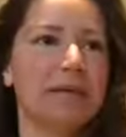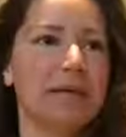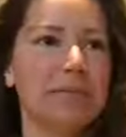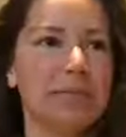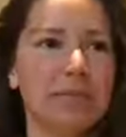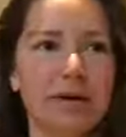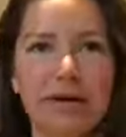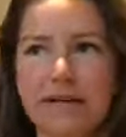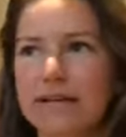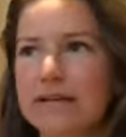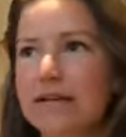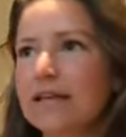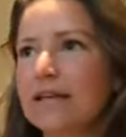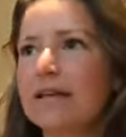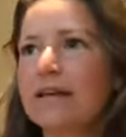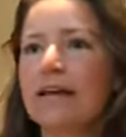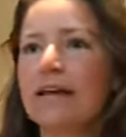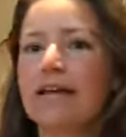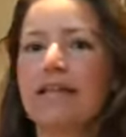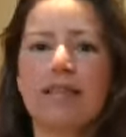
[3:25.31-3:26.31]

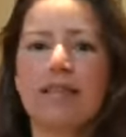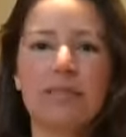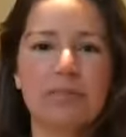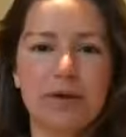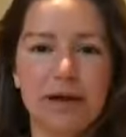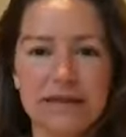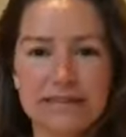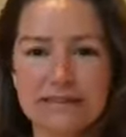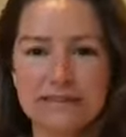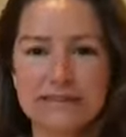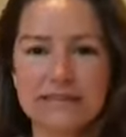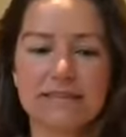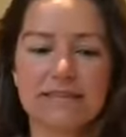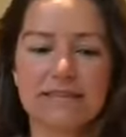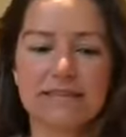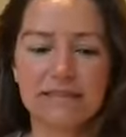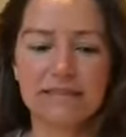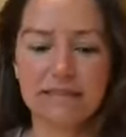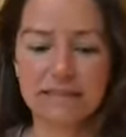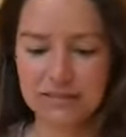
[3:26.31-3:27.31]
body and the
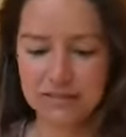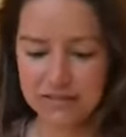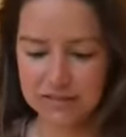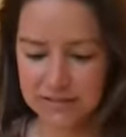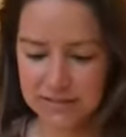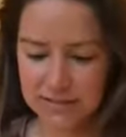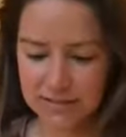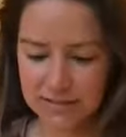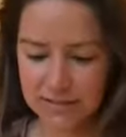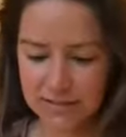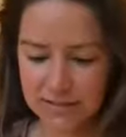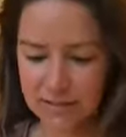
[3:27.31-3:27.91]
practices, like just